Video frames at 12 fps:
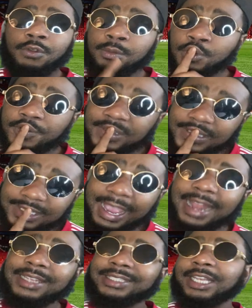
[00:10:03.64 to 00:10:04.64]
We move in
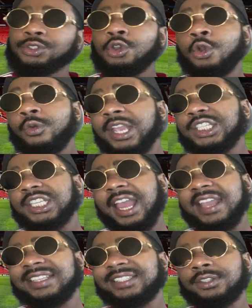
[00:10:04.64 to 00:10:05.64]
silence as always,
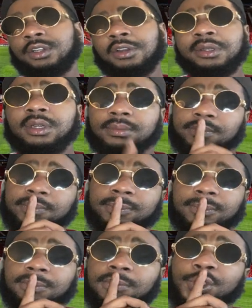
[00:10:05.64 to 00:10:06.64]
guys. You know,
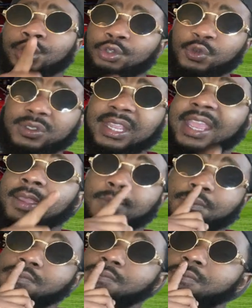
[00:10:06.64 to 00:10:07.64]
Tuesday,
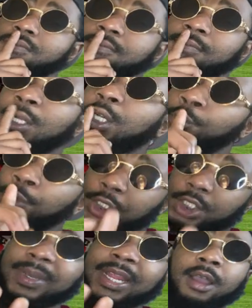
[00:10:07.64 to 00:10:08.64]
We
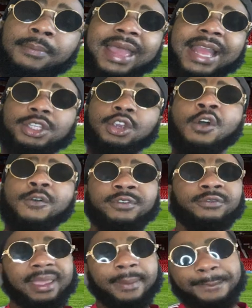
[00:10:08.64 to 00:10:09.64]
just play our match.
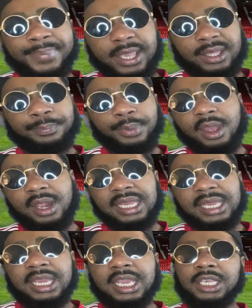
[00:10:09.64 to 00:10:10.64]
Hopefully we can beat
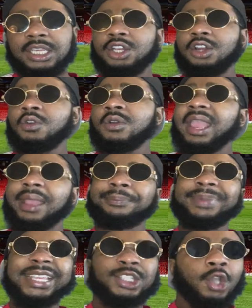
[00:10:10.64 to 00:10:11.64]
Burnley, you know,
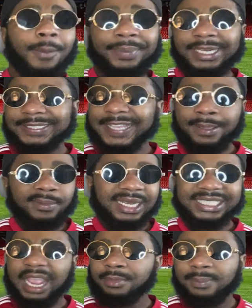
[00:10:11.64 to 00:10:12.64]
and be top of the table by the
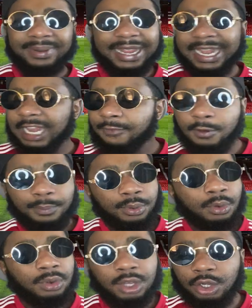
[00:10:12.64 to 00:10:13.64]
time we play
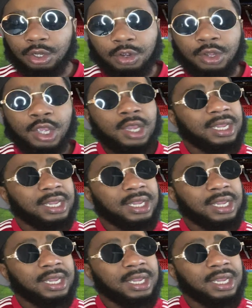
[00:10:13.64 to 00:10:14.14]
Liverpool, you know.